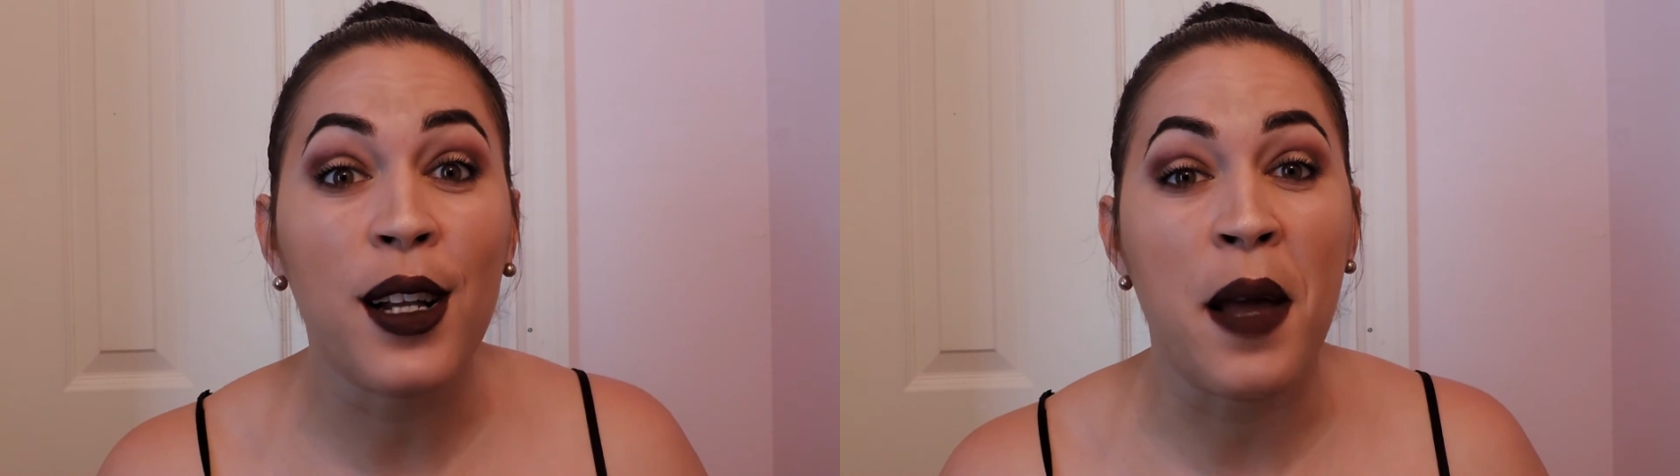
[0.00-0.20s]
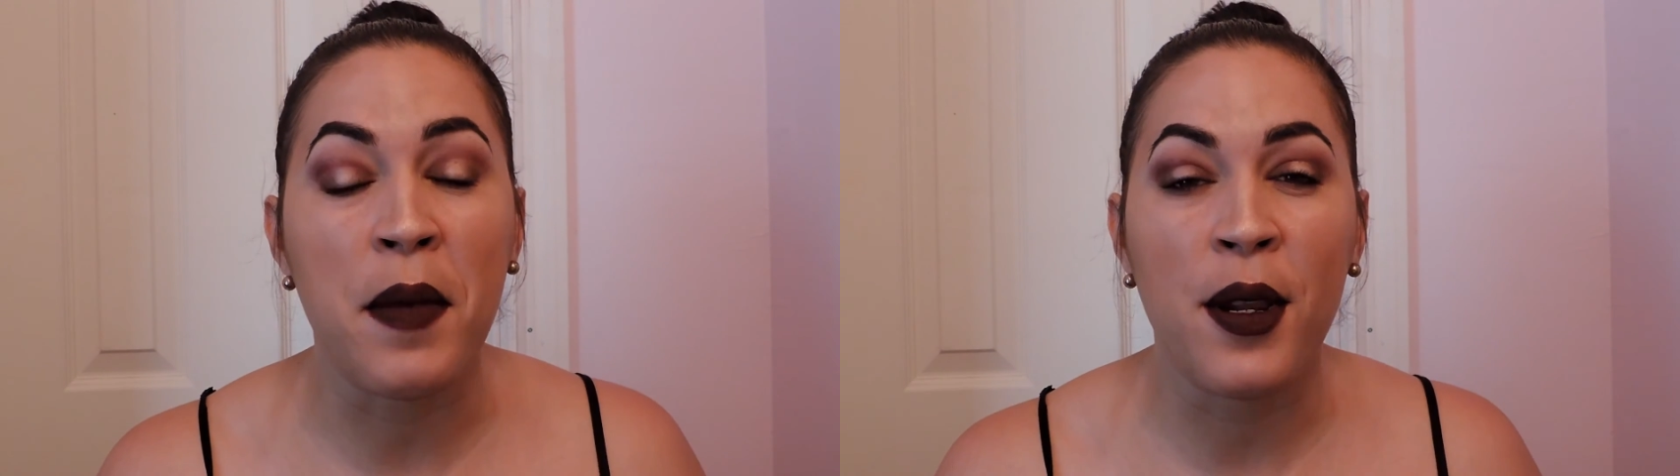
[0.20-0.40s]

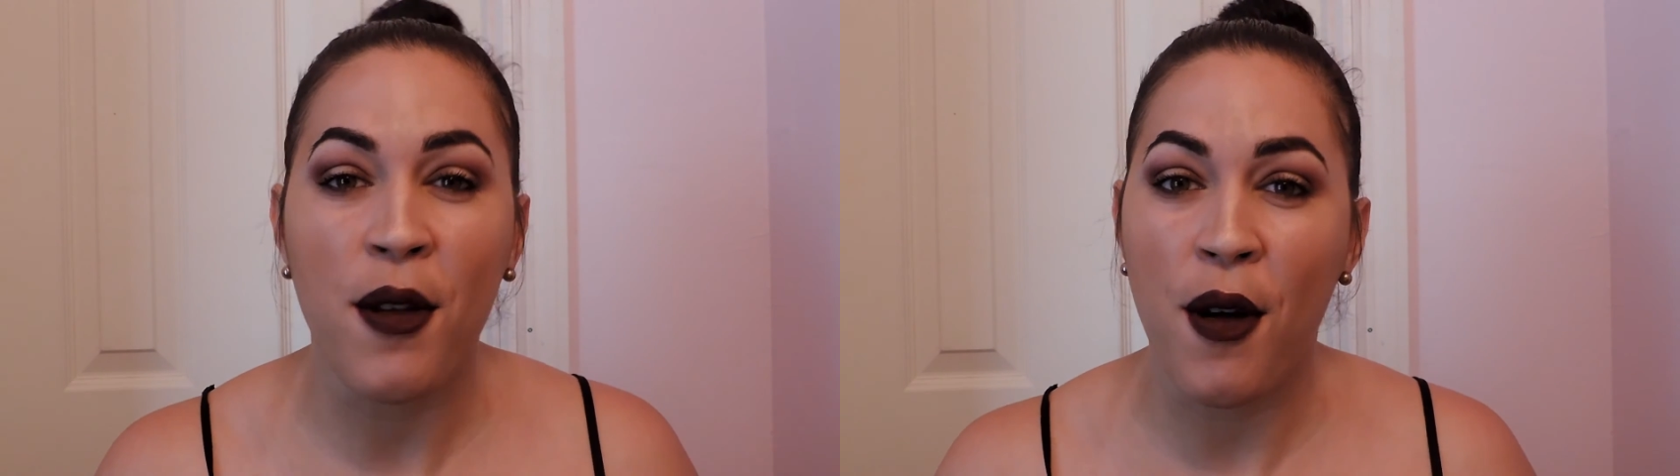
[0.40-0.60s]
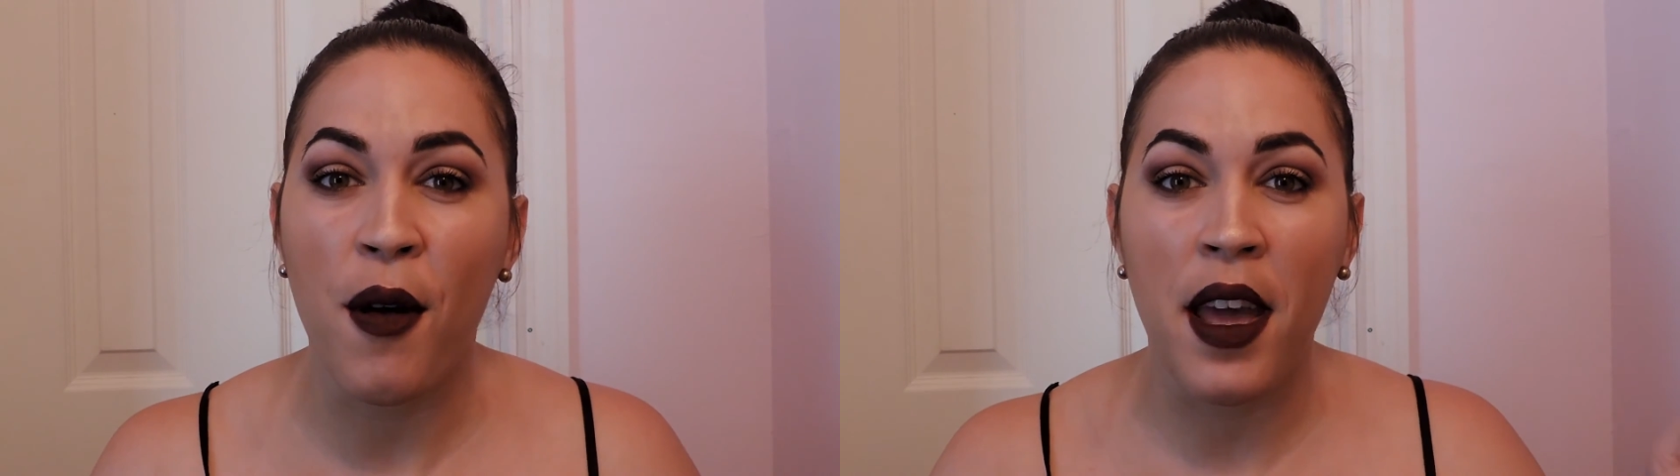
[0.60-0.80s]
let me
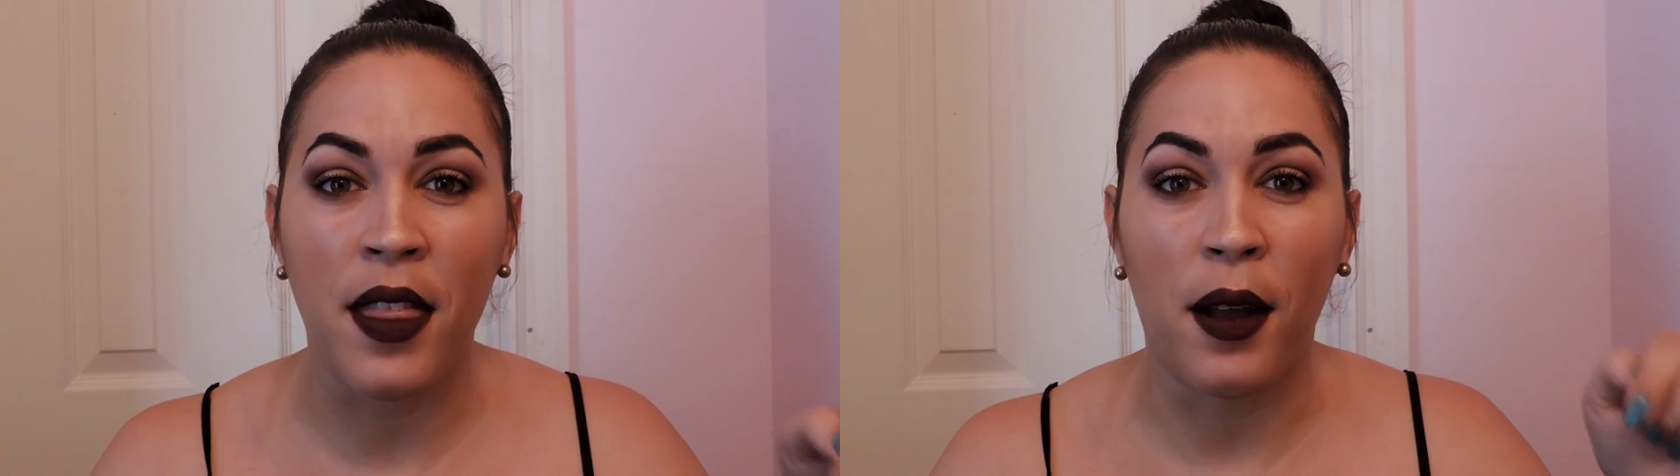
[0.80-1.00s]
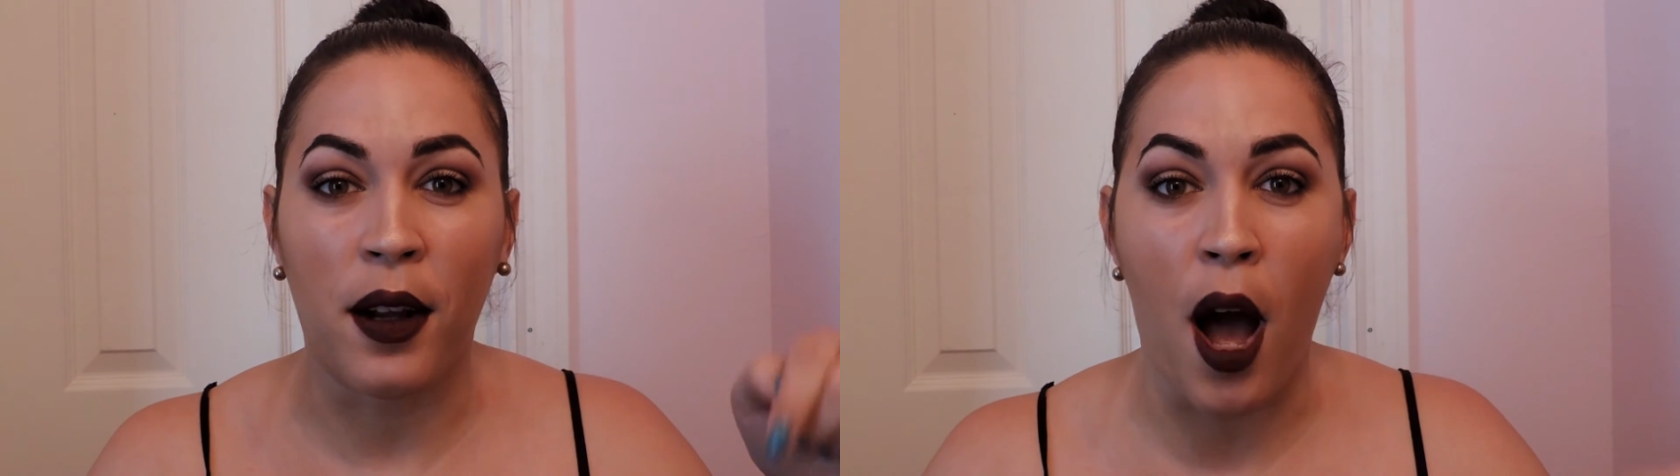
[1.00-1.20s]
know
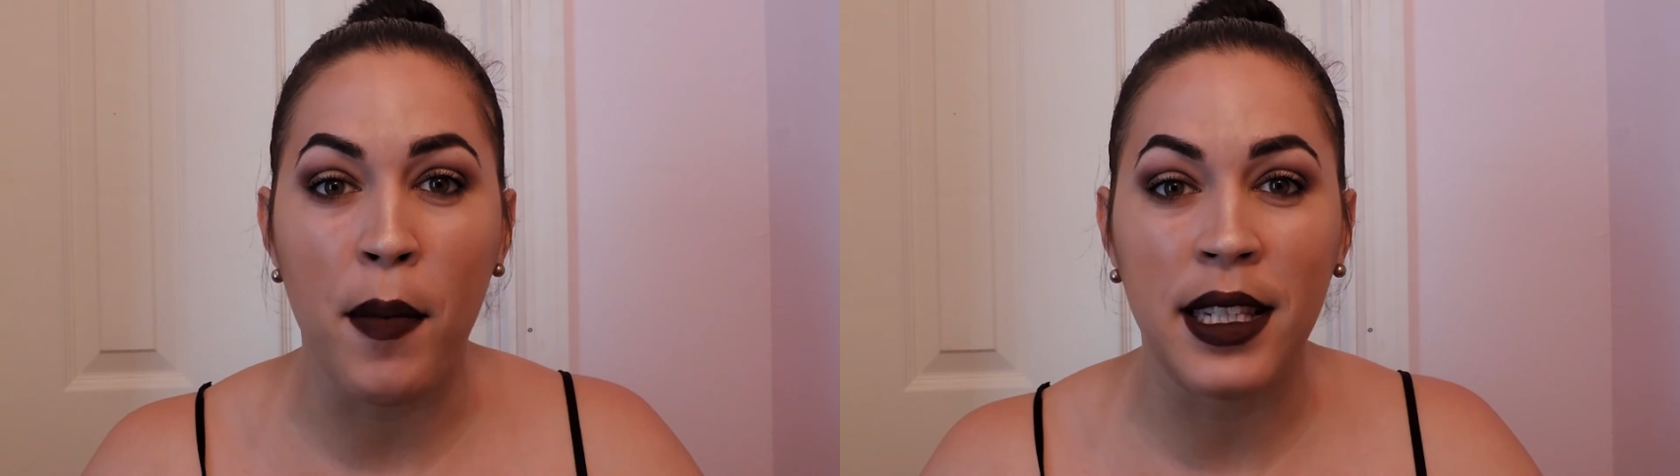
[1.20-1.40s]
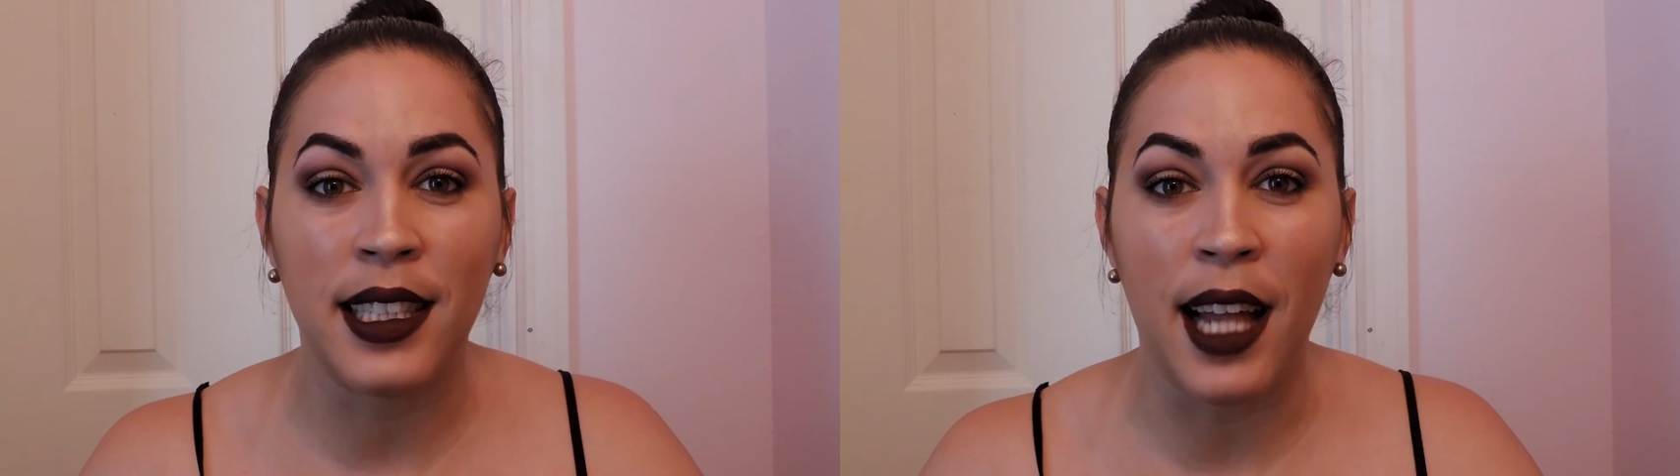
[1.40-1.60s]
in the
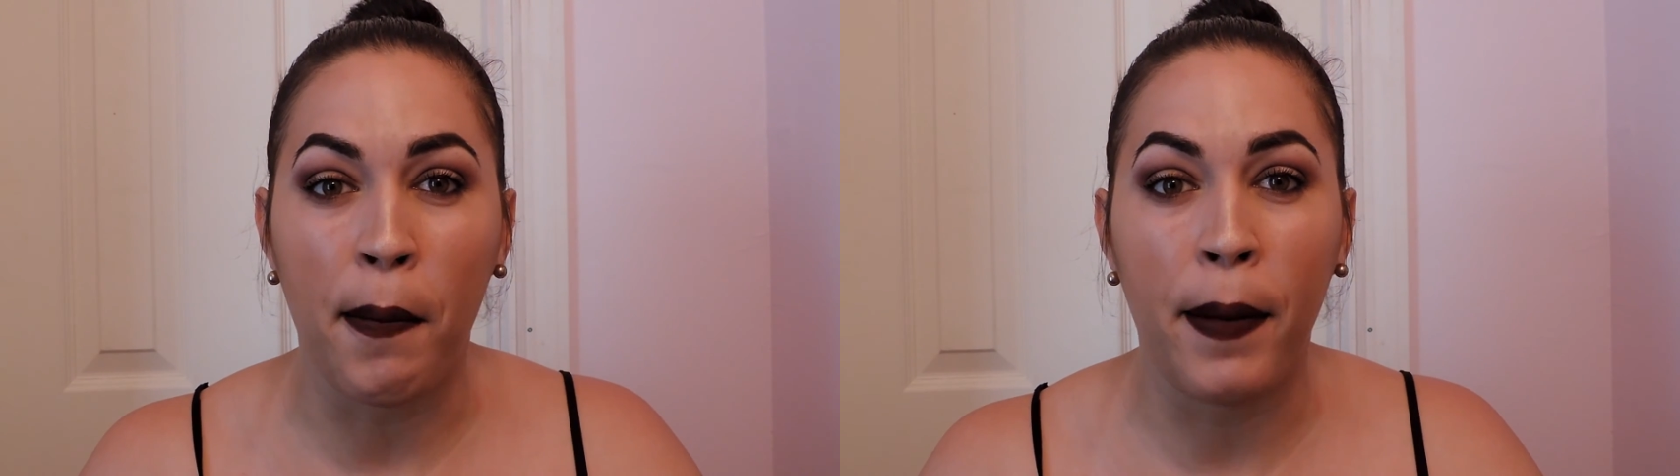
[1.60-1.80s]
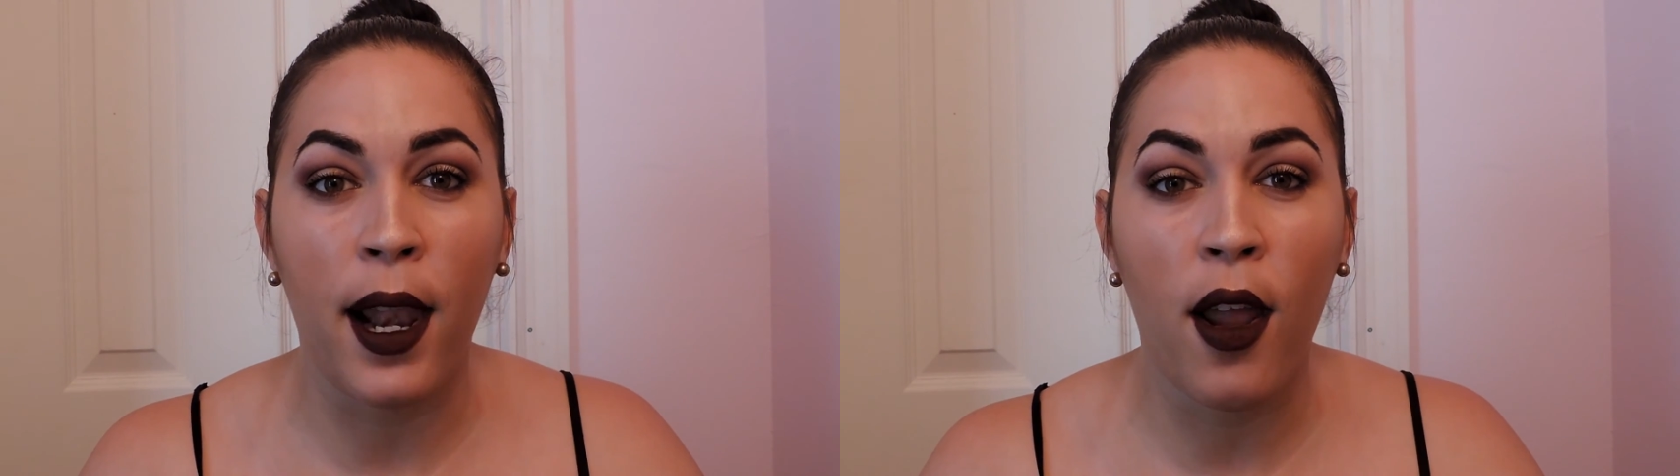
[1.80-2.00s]
comments
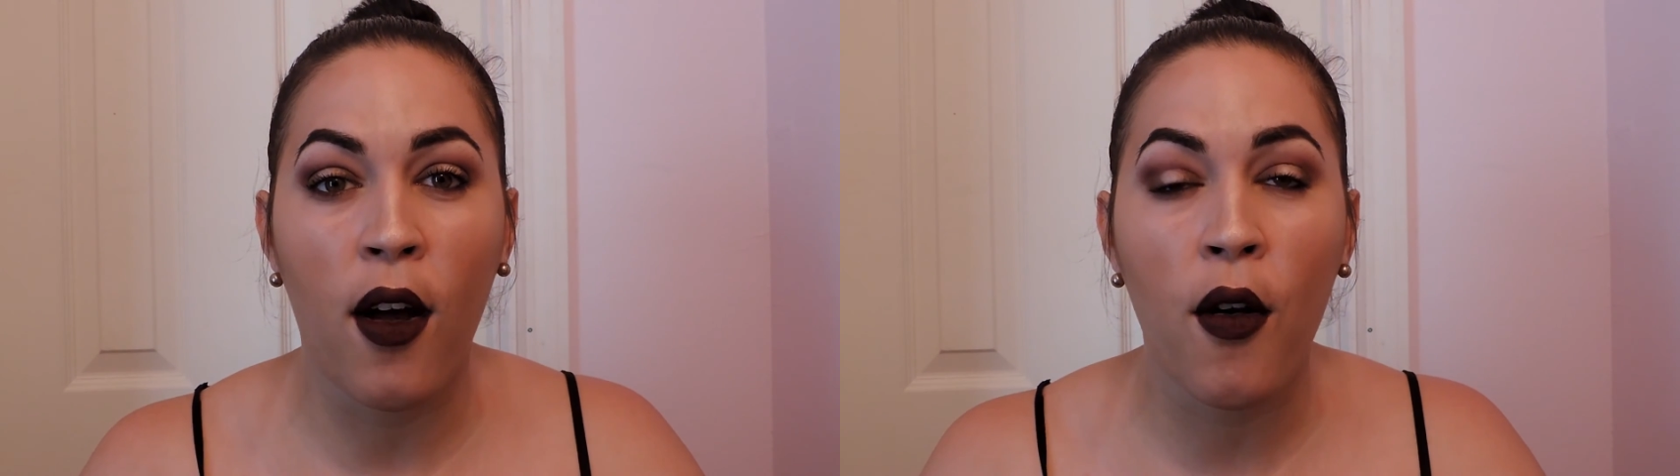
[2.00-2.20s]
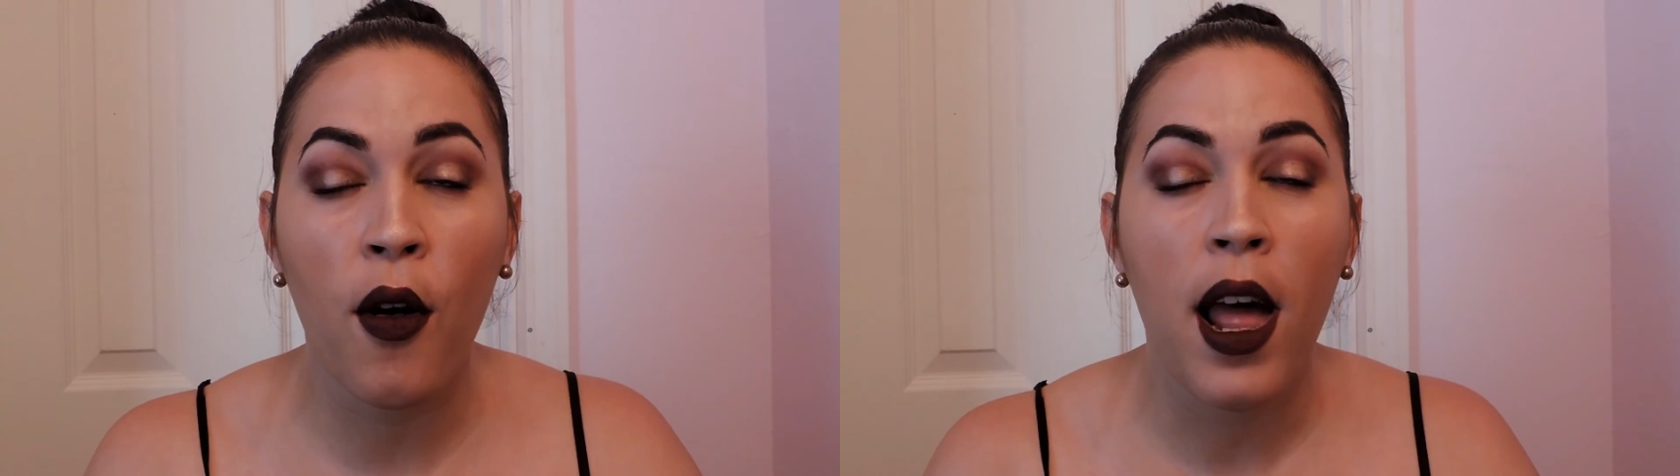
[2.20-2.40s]
down
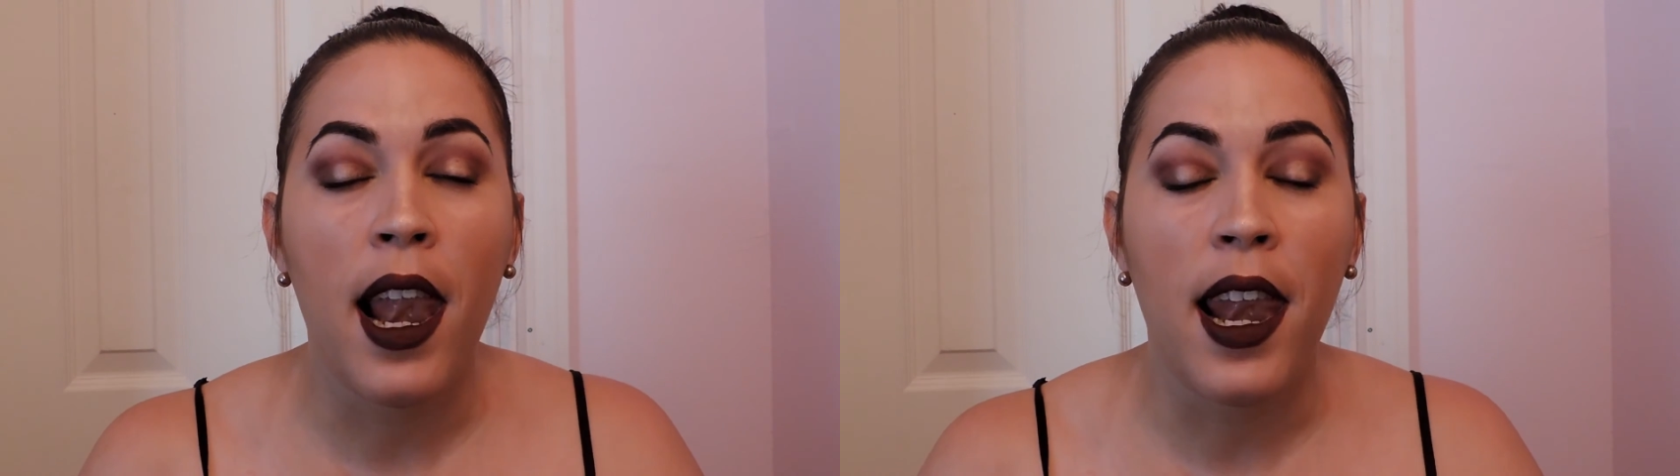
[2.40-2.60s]
below.